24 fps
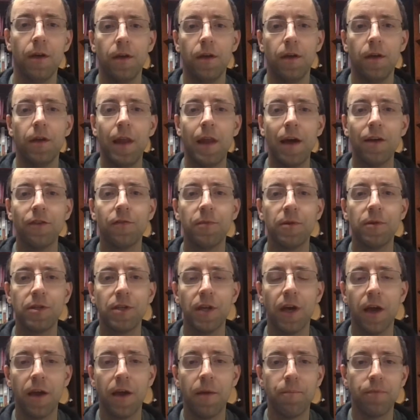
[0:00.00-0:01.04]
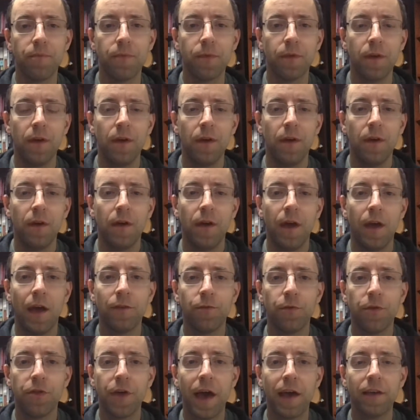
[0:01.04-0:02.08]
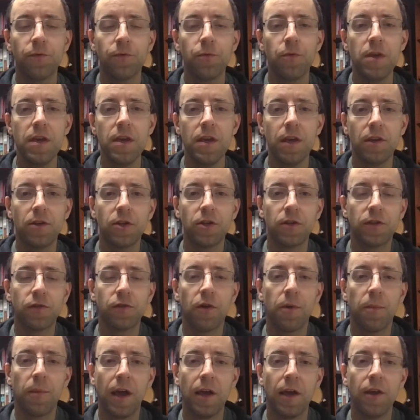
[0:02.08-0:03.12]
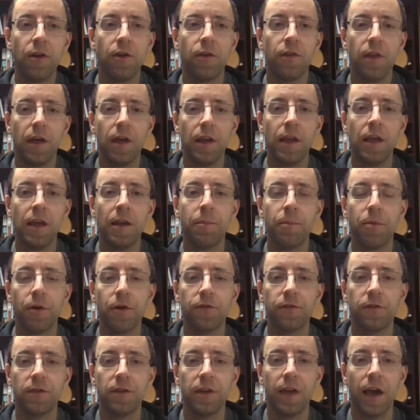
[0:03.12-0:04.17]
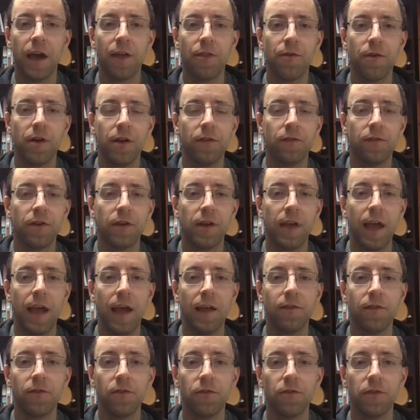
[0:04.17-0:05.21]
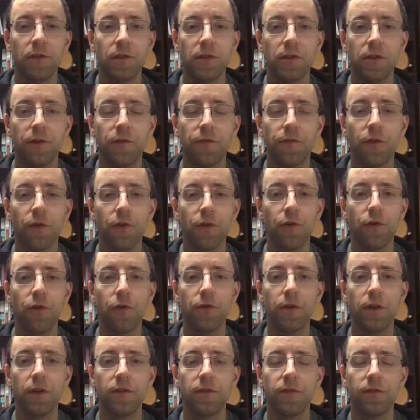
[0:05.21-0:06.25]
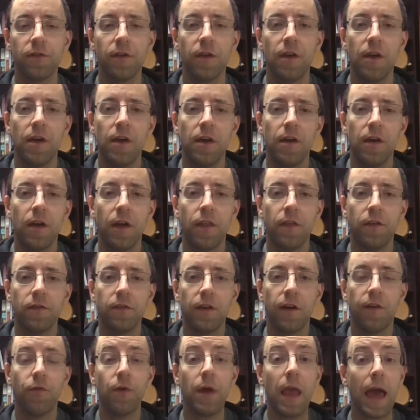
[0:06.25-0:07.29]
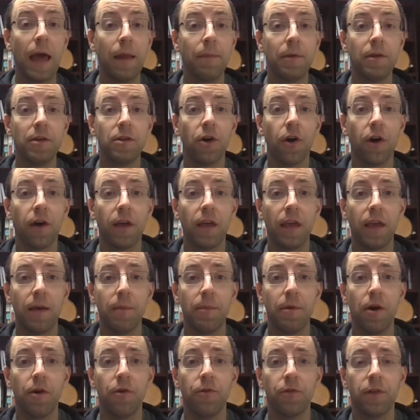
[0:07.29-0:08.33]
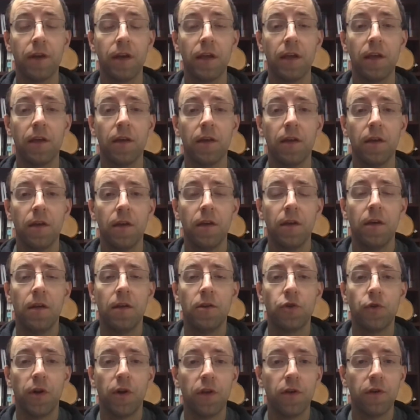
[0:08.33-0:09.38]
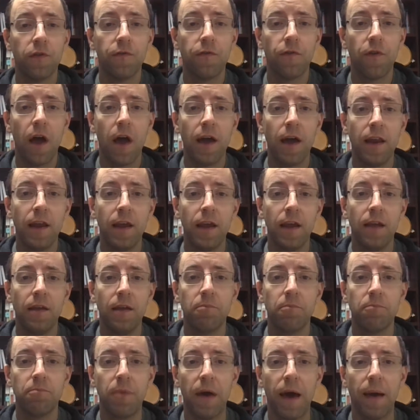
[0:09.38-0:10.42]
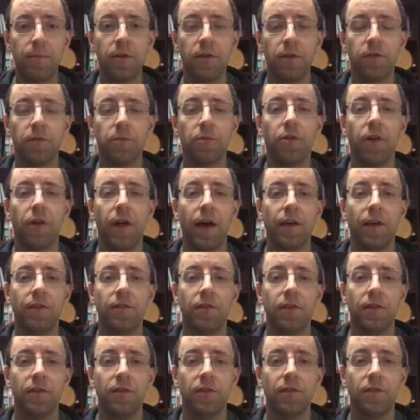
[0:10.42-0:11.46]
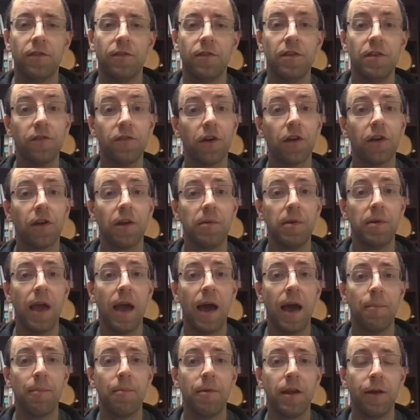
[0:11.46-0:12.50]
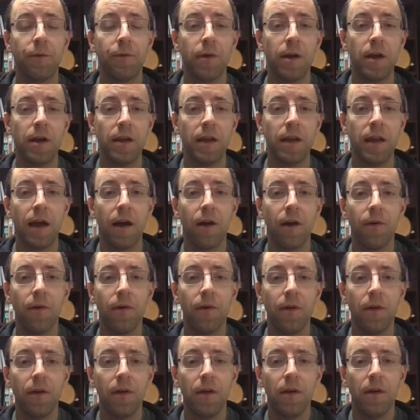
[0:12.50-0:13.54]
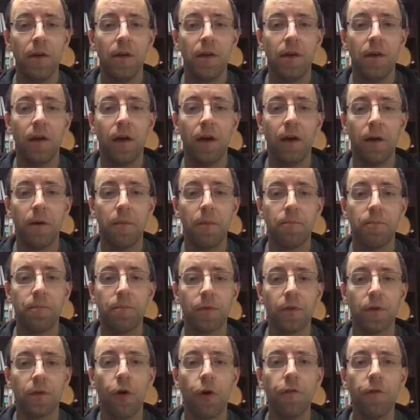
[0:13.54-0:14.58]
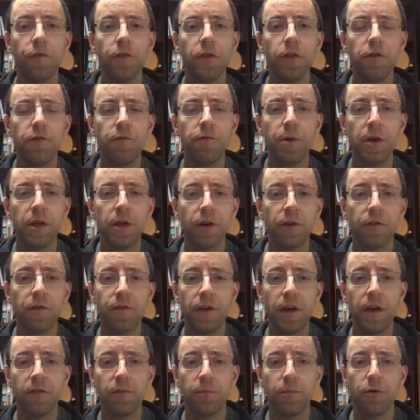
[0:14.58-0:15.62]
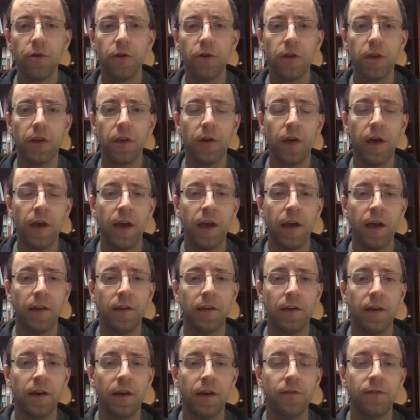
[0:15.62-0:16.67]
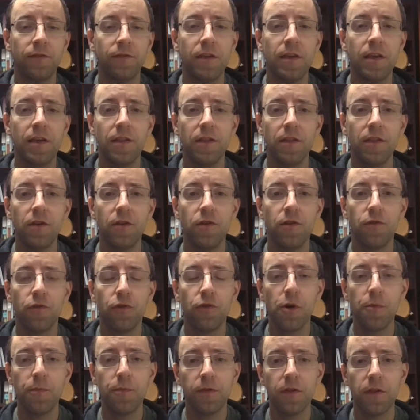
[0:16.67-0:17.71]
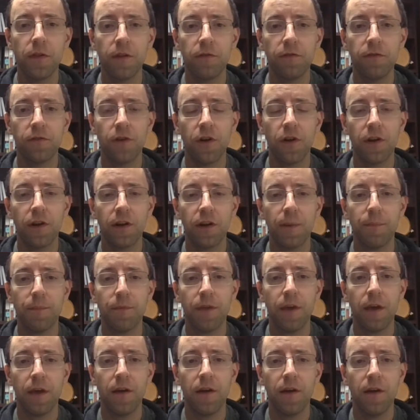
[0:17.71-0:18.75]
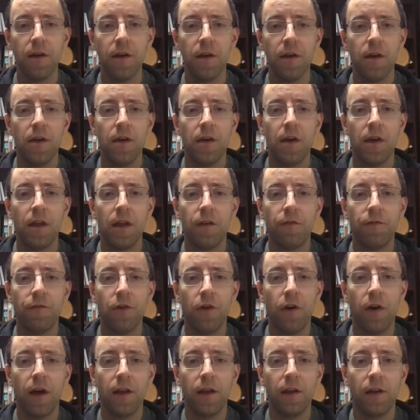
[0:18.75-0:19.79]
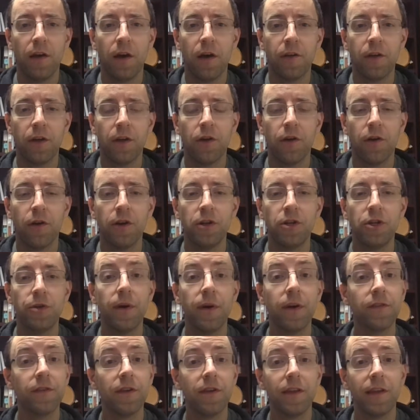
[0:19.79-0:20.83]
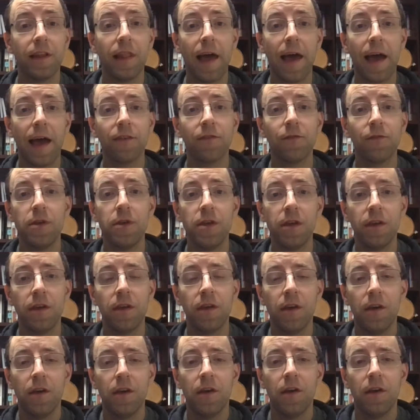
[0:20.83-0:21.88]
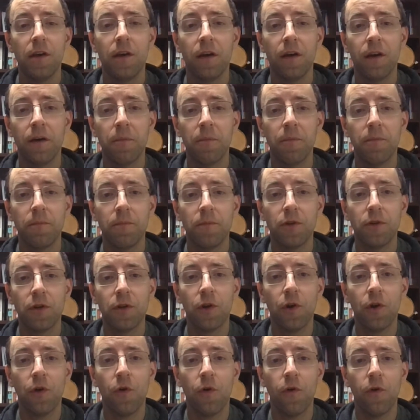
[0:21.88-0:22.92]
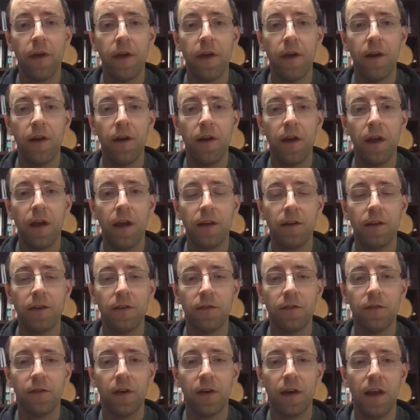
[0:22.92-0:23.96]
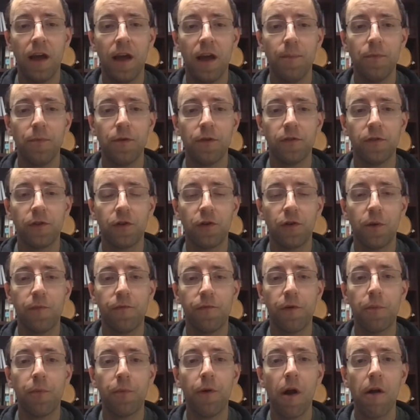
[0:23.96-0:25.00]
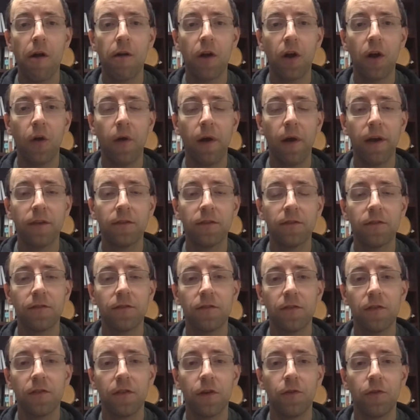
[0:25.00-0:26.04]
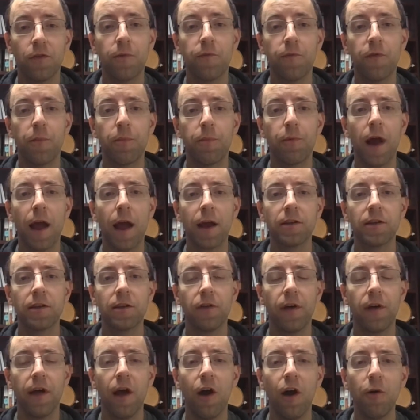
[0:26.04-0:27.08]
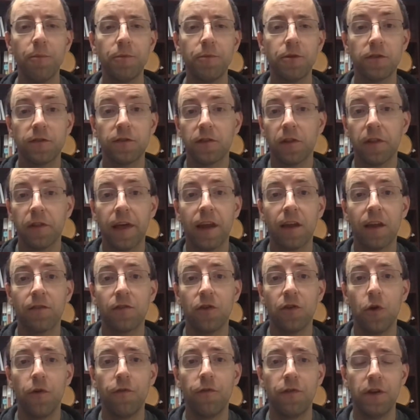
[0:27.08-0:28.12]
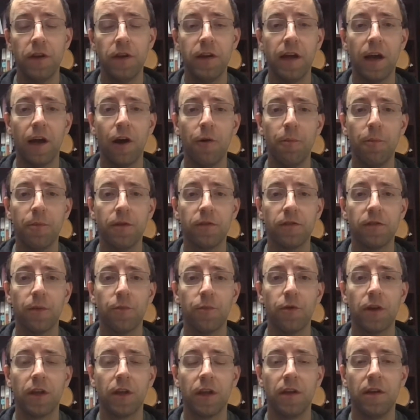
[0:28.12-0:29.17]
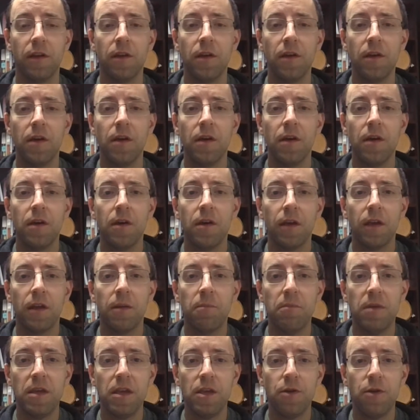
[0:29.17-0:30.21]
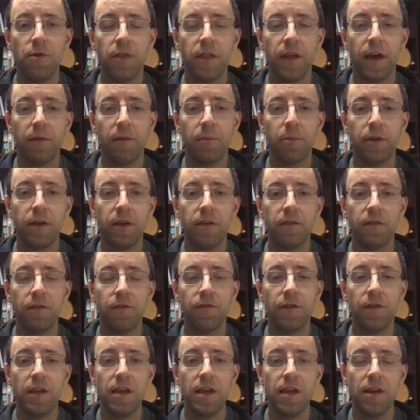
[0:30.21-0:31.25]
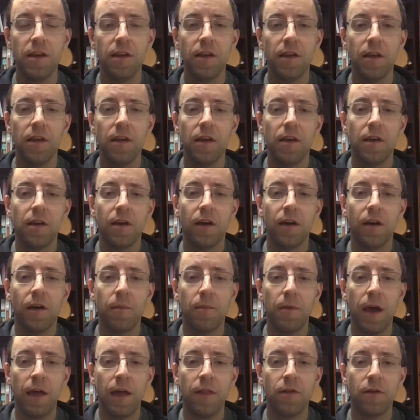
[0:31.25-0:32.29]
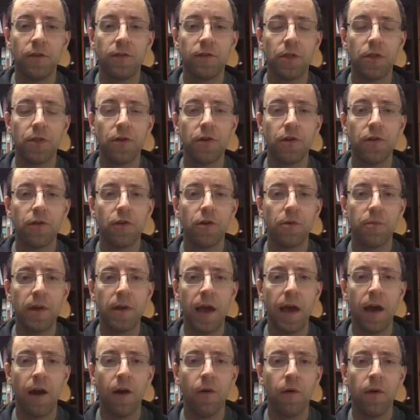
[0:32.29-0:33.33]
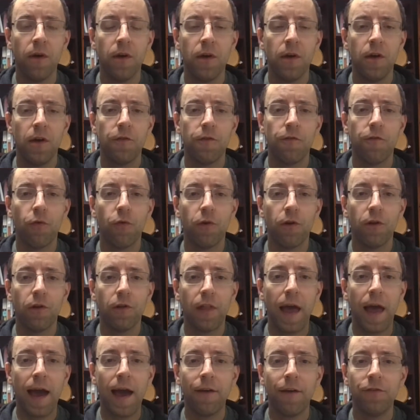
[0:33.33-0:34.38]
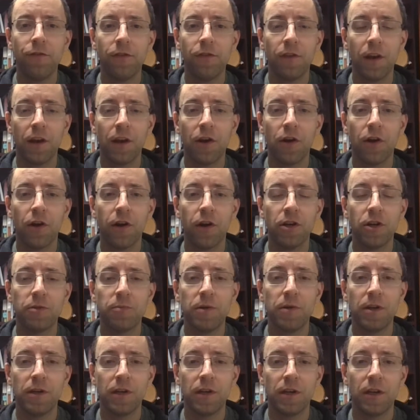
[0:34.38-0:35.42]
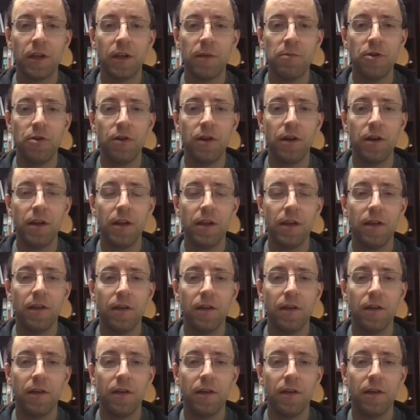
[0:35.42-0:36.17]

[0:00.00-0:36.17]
Announcement time. As with last week, just a reminder that in-person gatherings are canceled until further notice, and the stuff we had been talking about, like joint Good Friday, baptism classes, these aren't going to be happening right now. Hopefully you've been on Facebook and seen the new groups that have started up there, and if not, I'll encourage you, as I did last week, to go there and to sign up. There's a group for prayer requests, a group for practical help, just to let us know if you need help and someone can meet you in that place of need. And there's a third group now for laughs and encouragement and community.